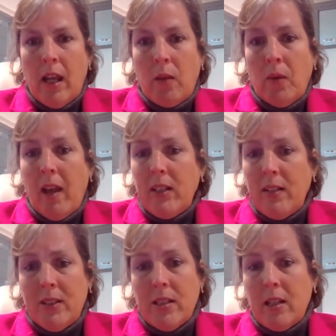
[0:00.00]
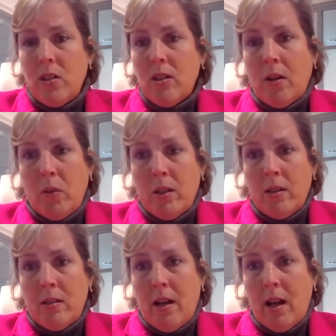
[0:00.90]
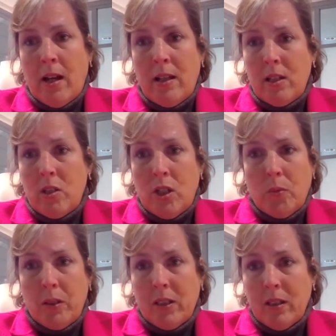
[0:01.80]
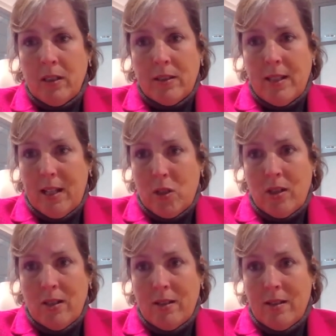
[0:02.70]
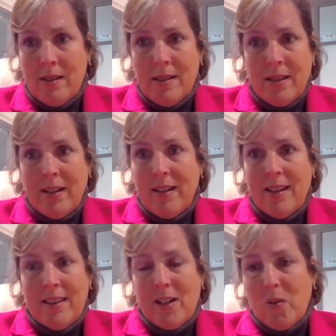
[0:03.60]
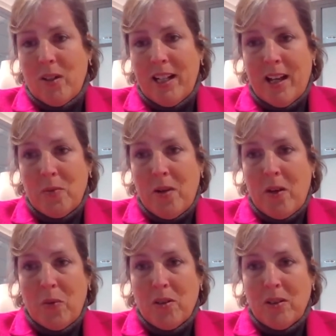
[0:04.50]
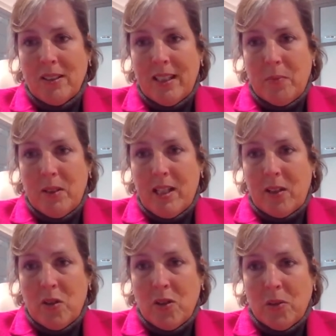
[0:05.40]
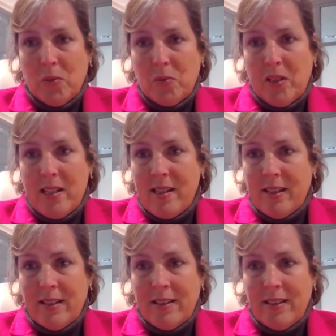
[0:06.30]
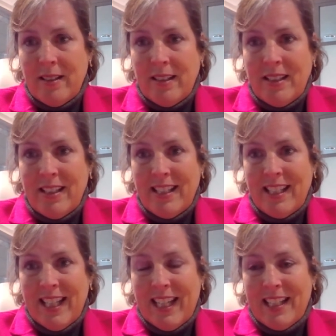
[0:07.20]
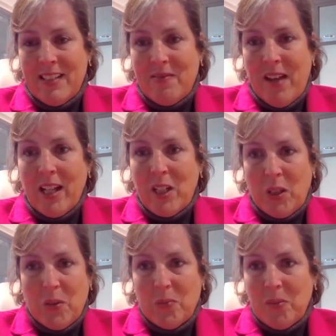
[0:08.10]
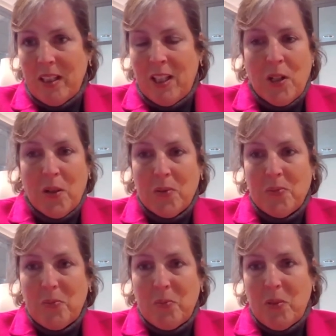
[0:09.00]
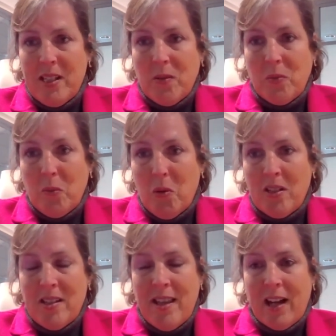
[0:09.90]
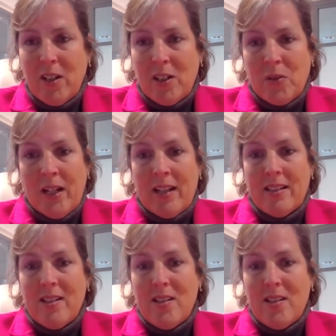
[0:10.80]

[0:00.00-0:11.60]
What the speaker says: And we haven't even touched on what's on the geopolitical tensions that are going on around the world and the potential risks and vacuum, you know, risks and rewards that could create.